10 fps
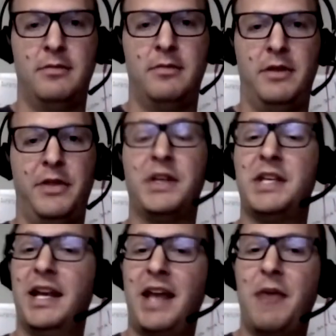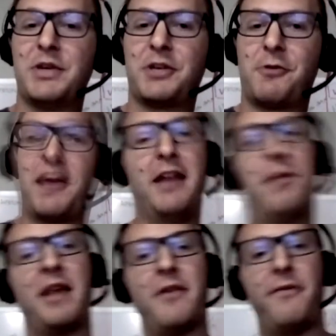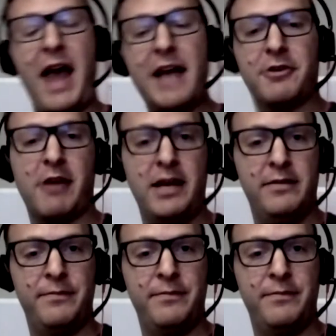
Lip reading: The DNA was created by the factory.